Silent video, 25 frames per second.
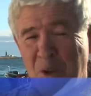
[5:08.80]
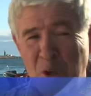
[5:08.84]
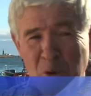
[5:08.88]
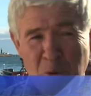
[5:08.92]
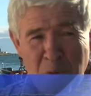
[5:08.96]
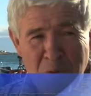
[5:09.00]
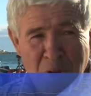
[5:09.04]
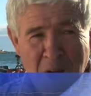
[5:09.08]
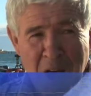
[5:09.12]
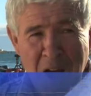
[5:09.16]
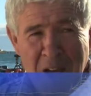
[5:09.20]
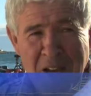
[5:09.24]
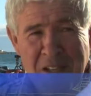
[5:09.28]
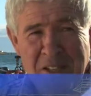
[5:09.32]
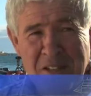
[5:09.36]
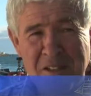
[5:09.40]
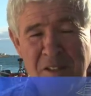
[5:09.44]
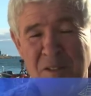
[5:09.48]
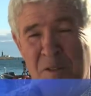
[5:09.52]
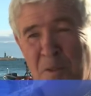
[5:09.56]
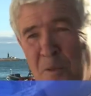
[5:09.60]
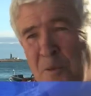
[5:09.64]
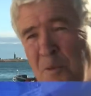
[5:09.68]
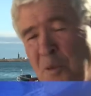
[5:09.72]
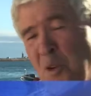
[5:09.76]
fear of height,
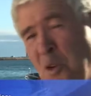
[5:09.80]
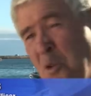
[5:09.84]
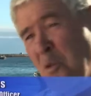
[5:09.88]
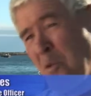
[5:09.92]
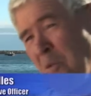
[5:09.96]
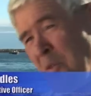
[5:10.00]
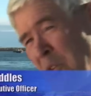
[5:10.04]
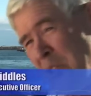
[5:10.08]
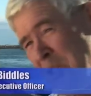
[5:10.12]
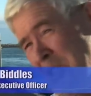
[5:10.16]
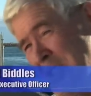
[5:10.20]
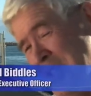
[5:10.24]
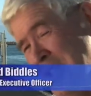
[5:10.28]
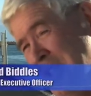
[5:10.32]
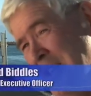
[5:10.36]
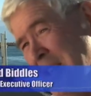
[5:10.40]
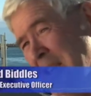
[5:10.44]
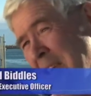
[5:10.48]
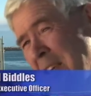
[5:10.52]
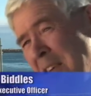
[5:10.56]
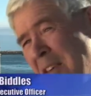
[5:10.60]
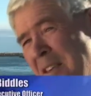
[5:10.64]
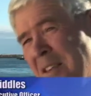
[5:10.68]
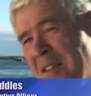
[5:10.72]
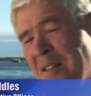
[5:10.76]
the fear of the
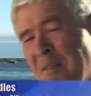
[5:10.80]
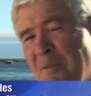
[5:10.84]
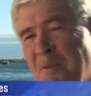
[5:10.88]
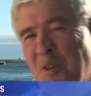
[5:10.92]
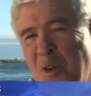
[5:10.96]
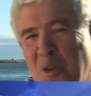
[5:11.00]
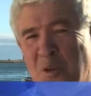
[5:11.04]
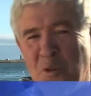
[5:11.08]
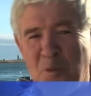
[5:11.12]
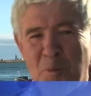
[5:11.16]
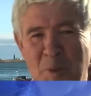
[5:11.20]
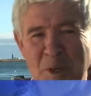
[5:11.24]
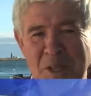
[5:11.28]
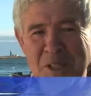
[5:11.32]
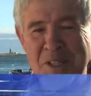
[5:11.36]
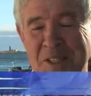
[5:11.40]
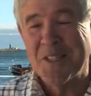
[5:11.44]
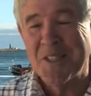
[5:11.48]
sea, the fear of being